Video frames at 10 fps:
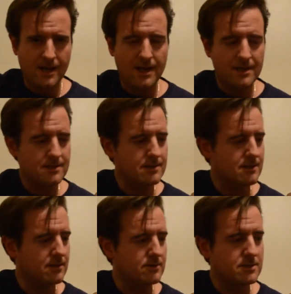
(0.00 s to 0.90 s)
and
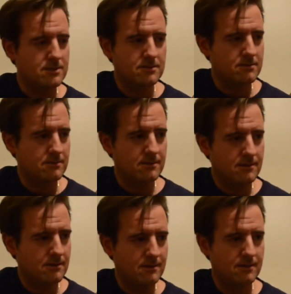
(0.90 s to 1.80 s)
you just
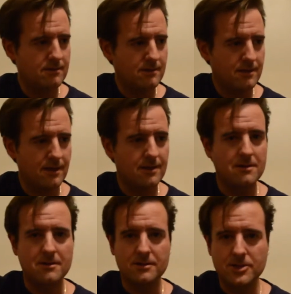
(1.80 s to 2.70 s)
kind
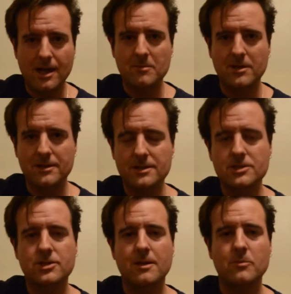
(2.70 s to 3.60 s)
of jam on this
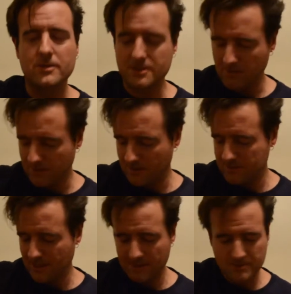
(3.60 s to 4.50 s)
shape with some thumb
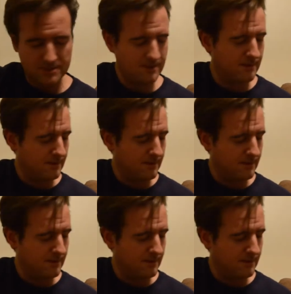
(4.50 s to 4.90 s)
slaps.